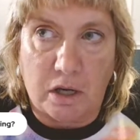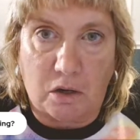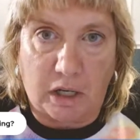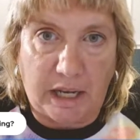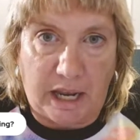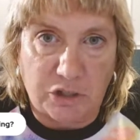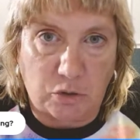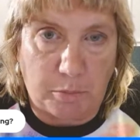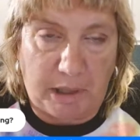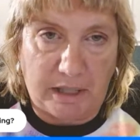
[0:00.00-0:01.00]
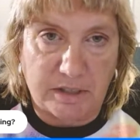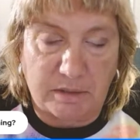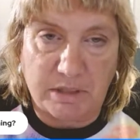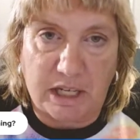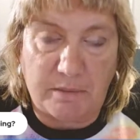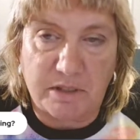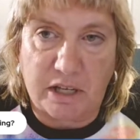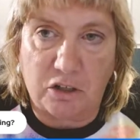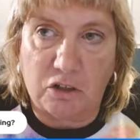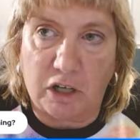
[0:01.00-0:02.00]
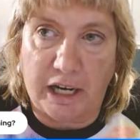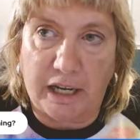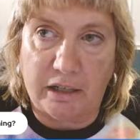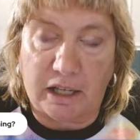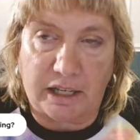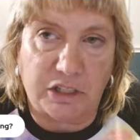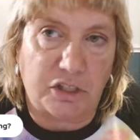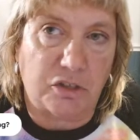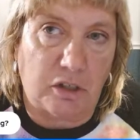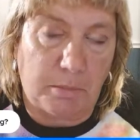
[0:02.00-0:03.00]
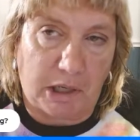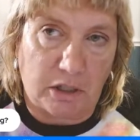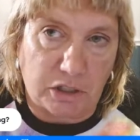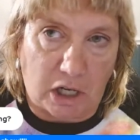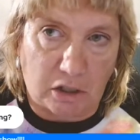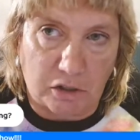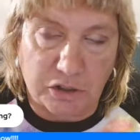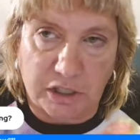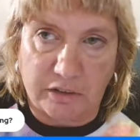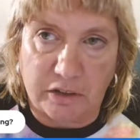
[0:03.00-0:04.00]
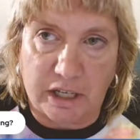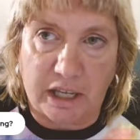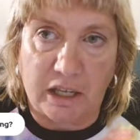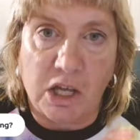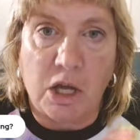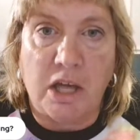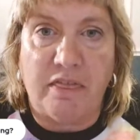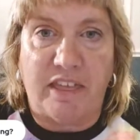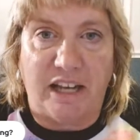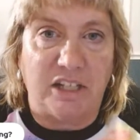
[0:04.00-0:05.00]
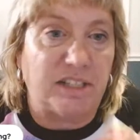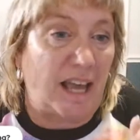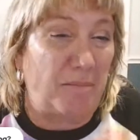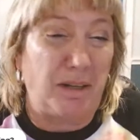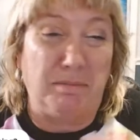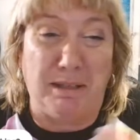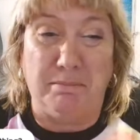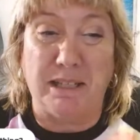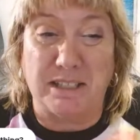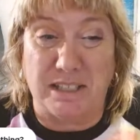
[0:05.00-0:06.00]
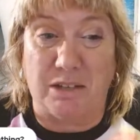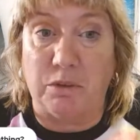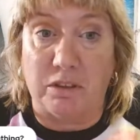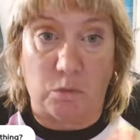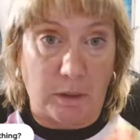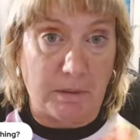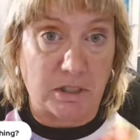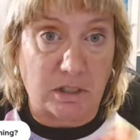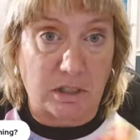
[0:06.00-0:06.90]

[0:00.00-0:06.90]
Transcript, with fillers: or casual pants sometimes that are great. Like I just sold a pair of Dockers the other day. They just happen to be mixed in with the women's